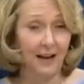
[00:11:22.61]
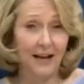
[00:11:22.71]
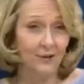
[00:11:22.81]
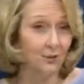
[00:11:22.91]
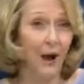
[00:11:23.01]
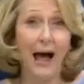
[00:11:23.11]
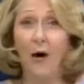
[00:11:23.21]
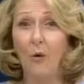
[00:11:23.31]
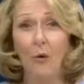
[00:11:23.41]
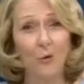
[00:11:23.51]
I don't know
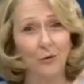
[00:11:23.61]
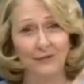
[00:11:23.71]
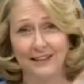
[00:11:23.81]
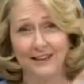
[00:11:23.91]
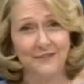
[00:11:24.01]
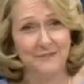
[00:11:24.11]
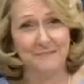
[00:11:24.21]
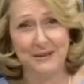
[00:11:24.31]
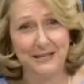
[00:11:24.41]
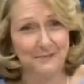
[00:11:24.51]
how old of a
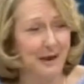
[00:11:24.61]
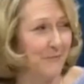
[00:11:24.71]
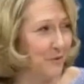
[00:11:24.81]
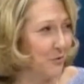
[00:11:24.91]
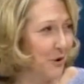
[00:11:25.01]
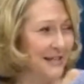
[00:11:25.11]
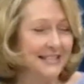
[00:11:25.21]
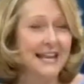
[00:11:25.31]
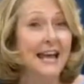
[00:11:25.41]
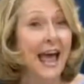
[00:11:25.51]
piece of paper it was,